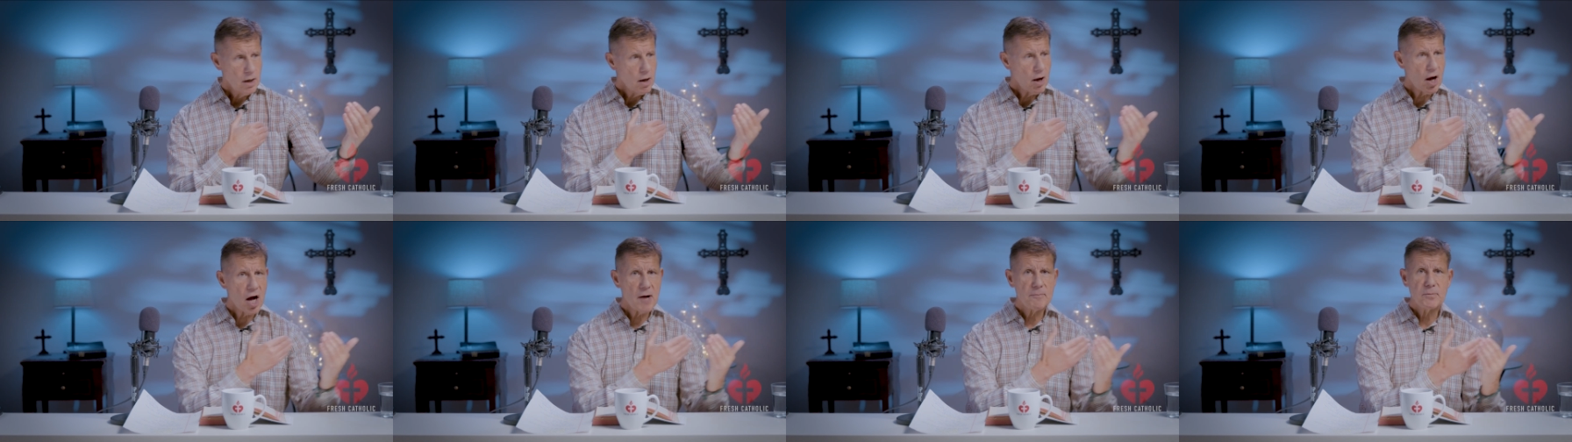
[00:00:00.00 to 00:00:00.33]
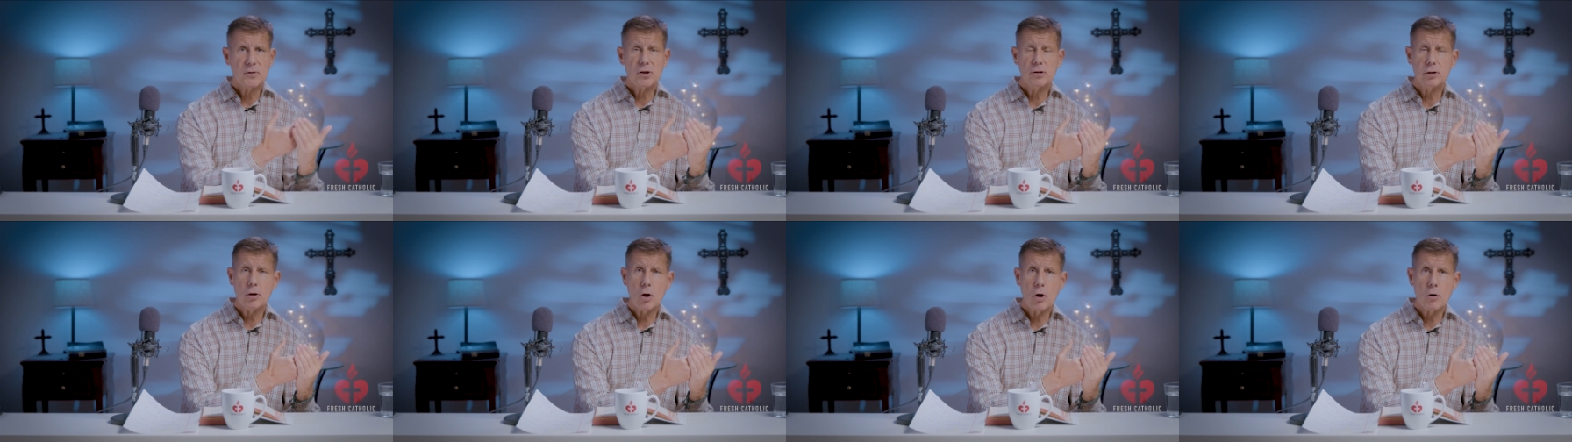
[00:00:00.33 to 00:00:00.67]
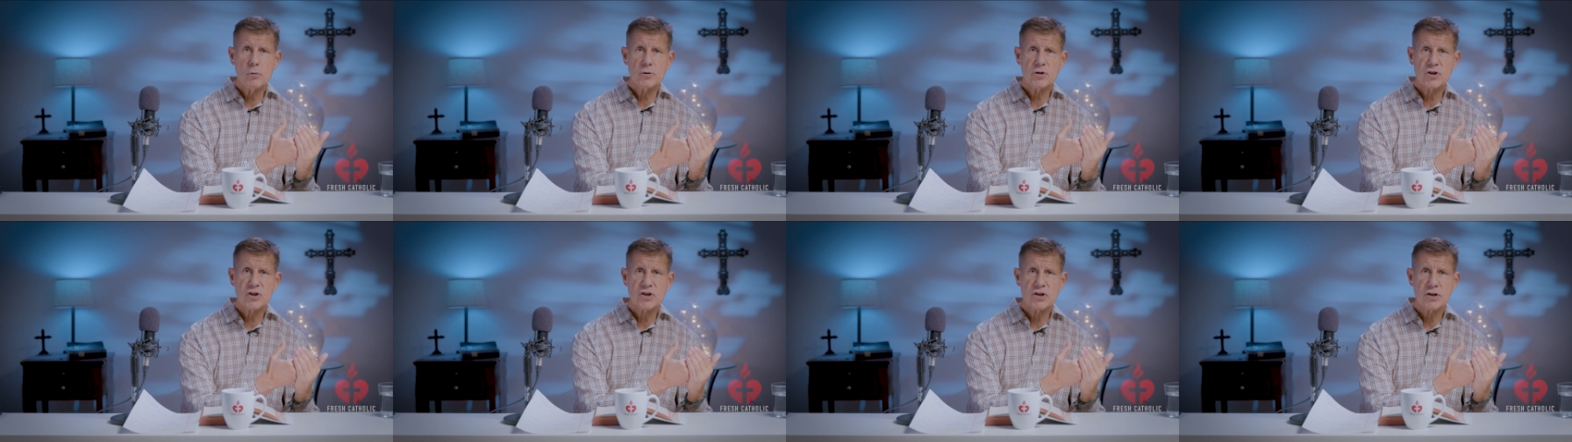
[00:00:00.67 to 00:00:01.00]
Up
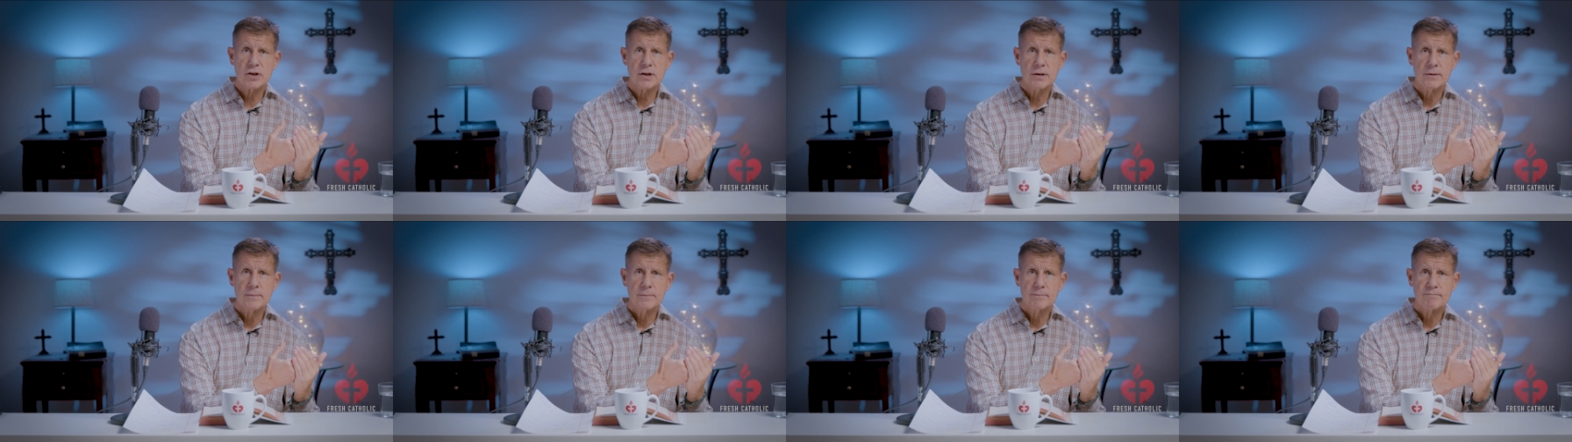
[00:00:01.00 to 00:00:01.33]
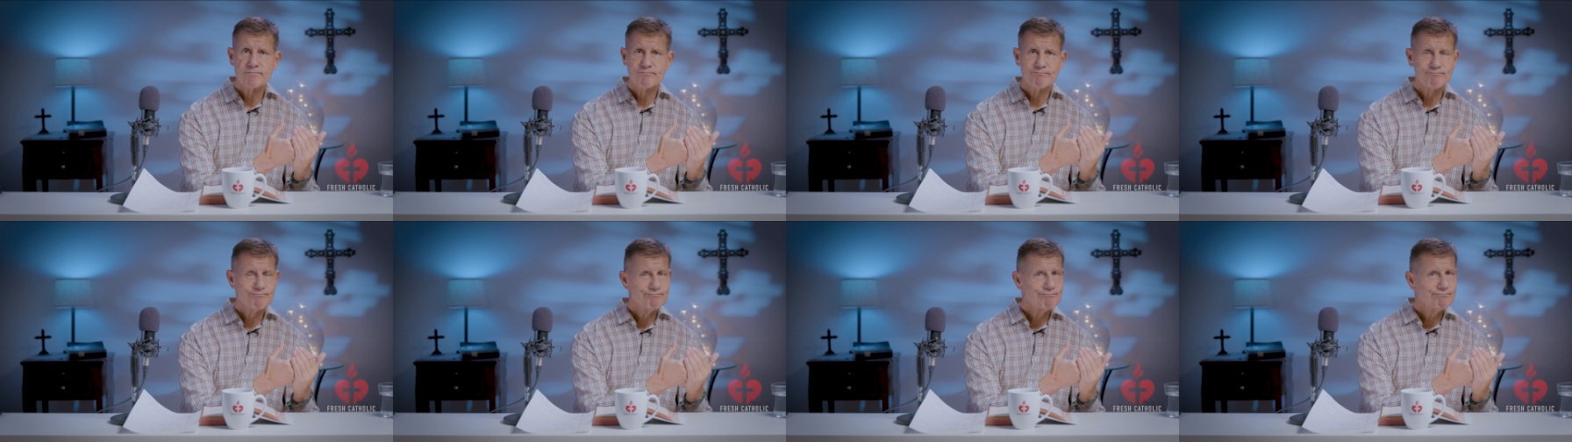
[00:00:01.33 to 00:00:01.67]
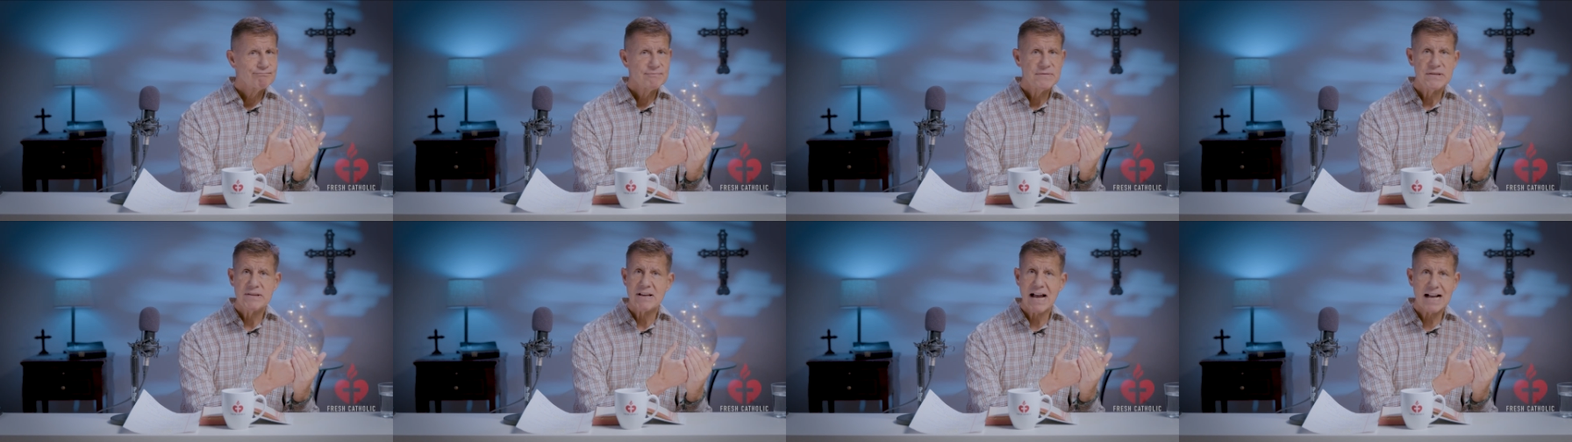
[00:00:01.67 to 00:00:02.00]
close,
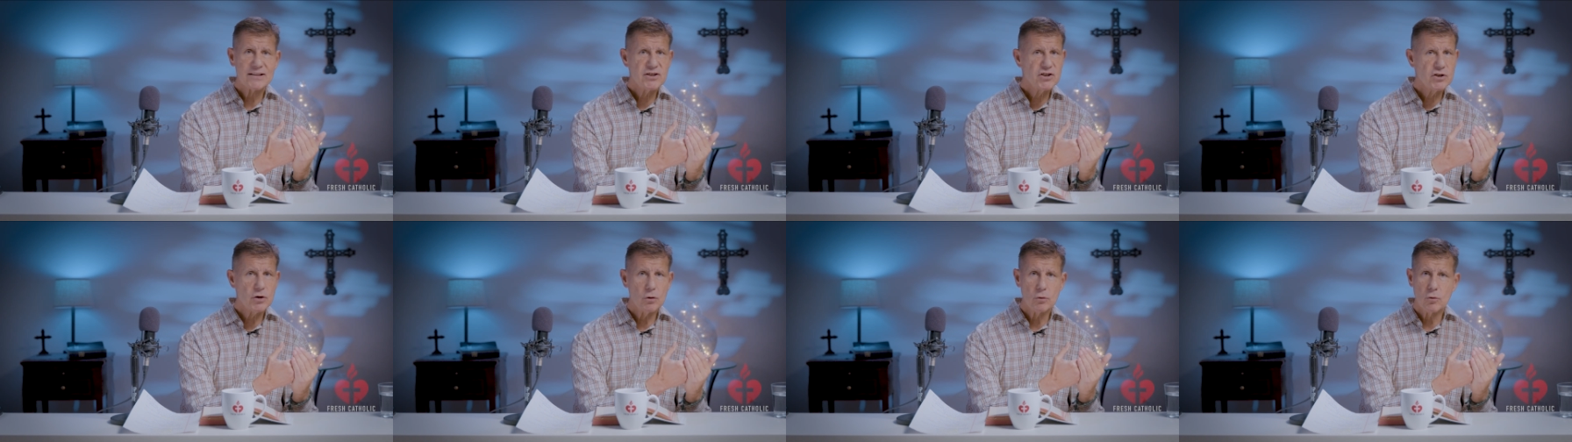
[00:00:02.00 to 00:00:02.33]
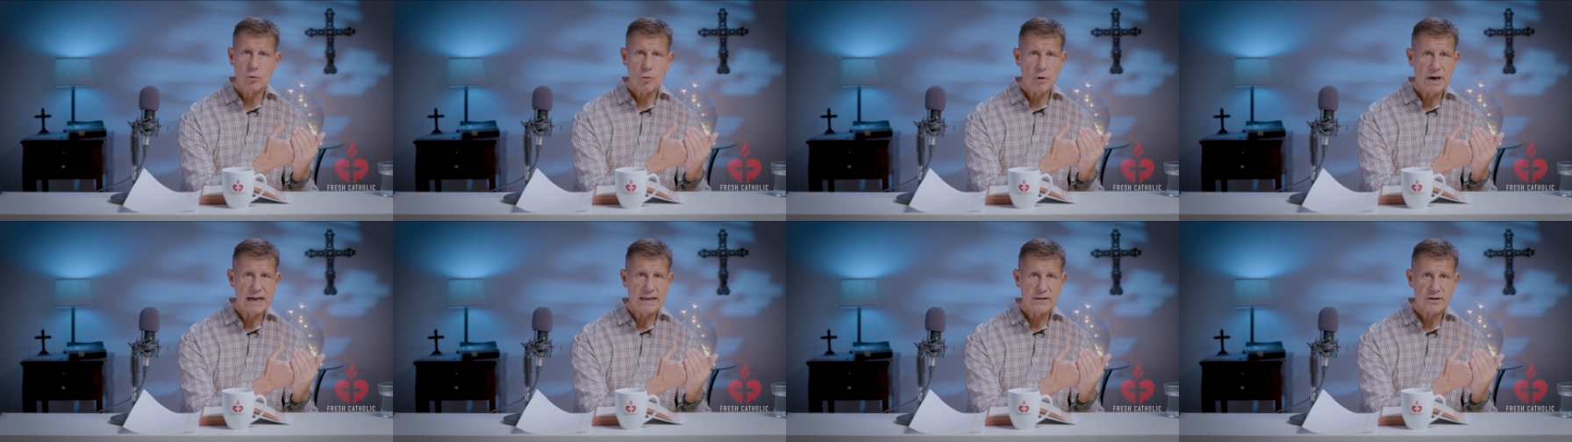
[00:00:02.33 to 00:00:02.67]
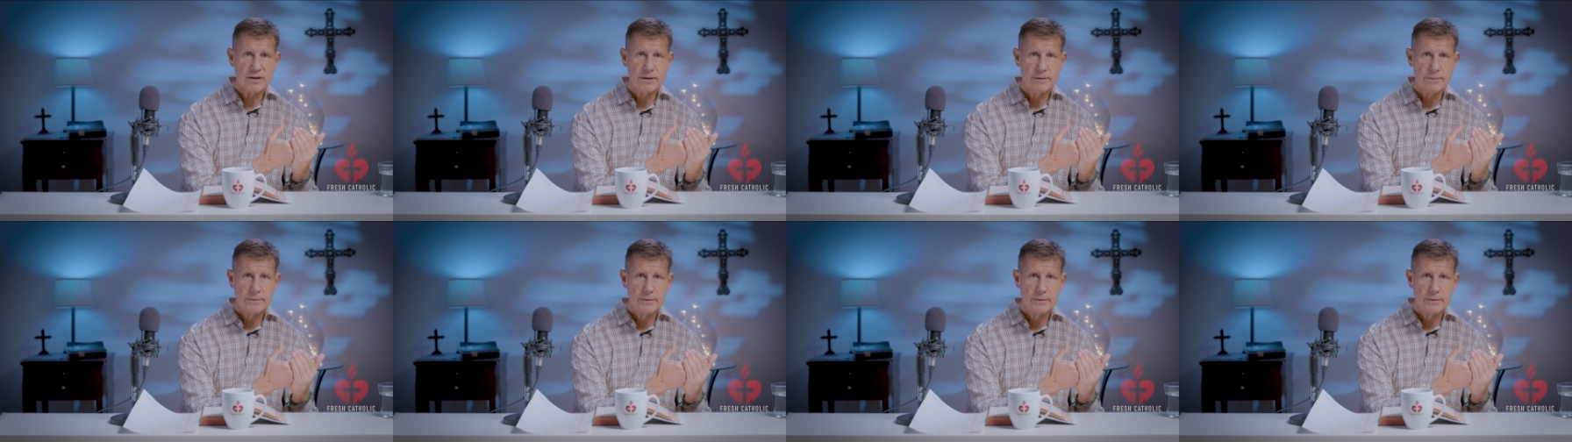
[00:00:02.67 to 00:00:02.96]
not so great.